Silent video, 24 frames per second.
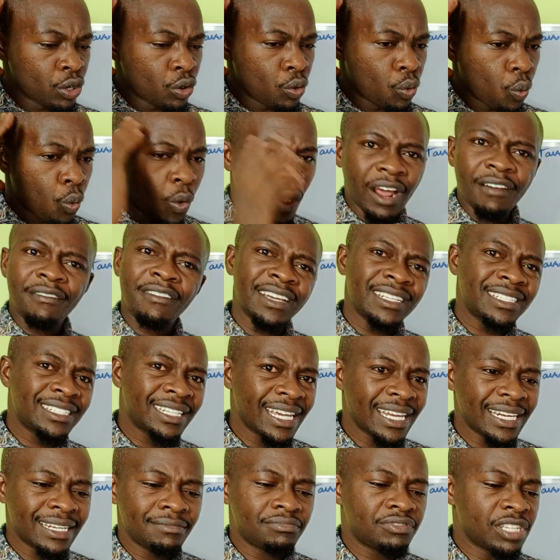What have I
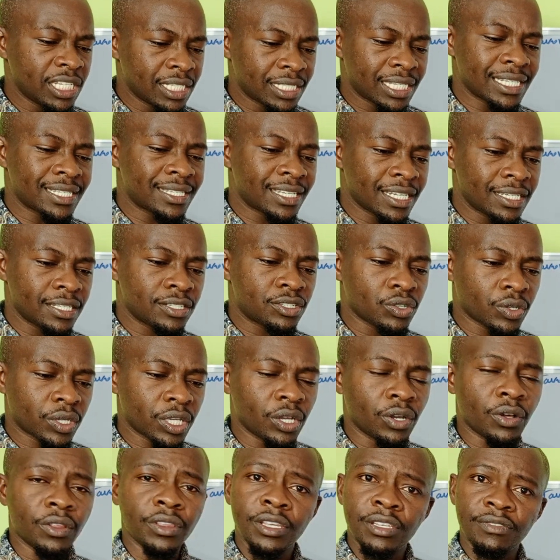said since I started
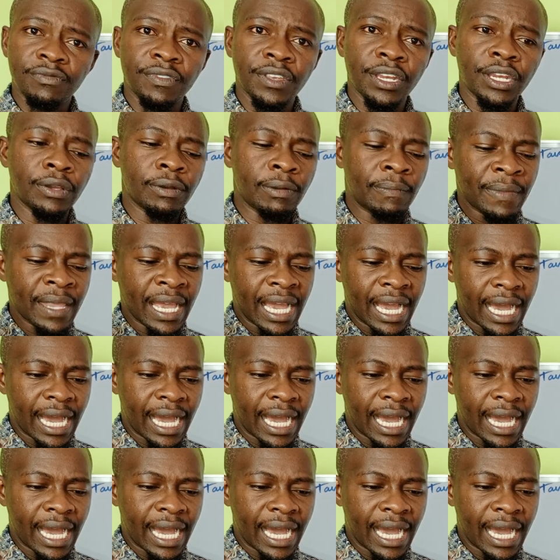talking on this video?